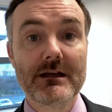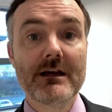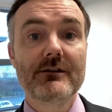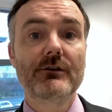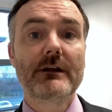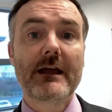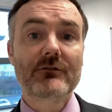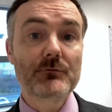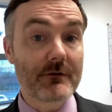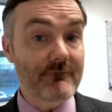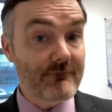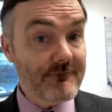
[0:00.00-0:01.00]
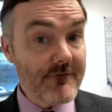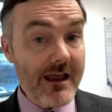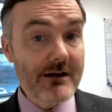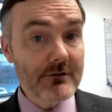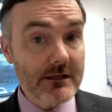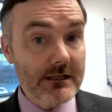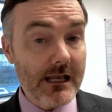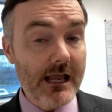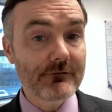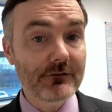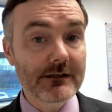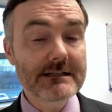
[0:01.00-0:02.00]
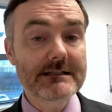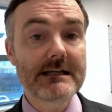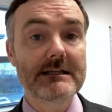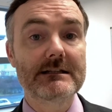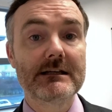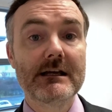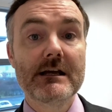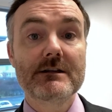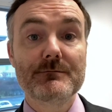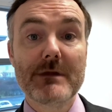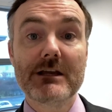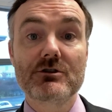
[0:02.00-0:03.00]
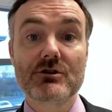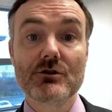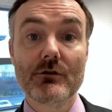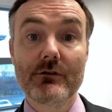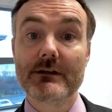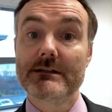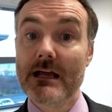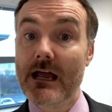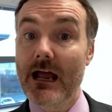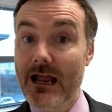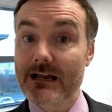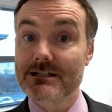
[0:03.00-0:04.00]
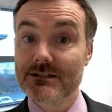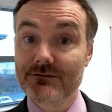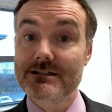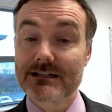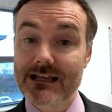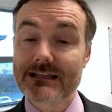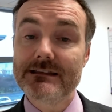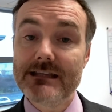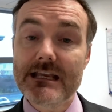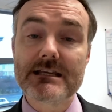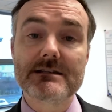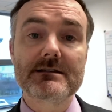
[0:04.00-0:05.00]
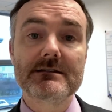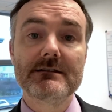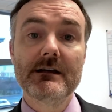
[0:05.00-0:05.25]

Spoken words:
they're going to have to be very careful indeed to make sure that activists like these